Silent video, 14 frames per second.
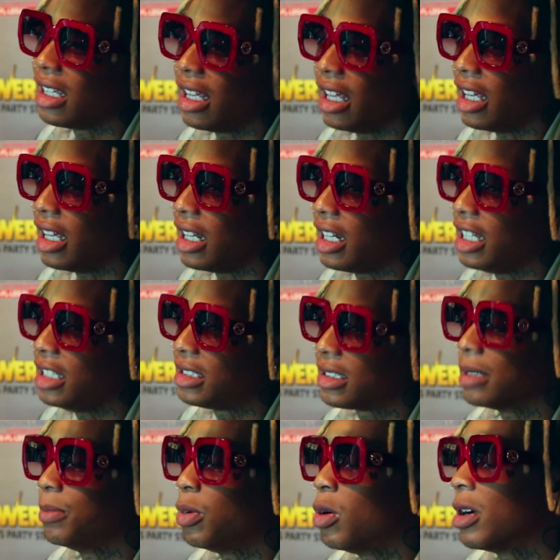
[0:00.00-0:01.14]
and he's
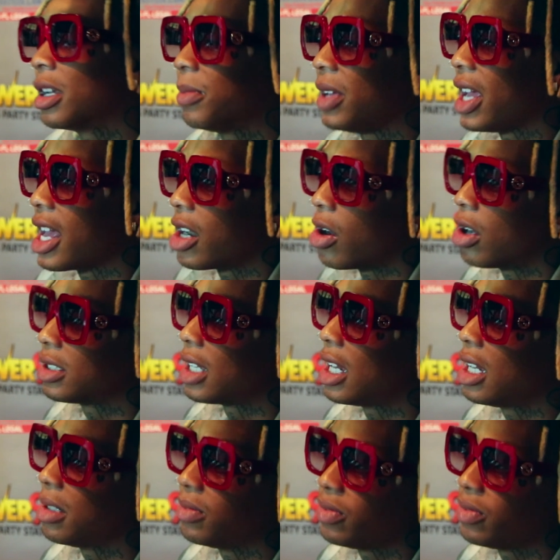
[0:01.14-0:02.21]
supporting me at all times.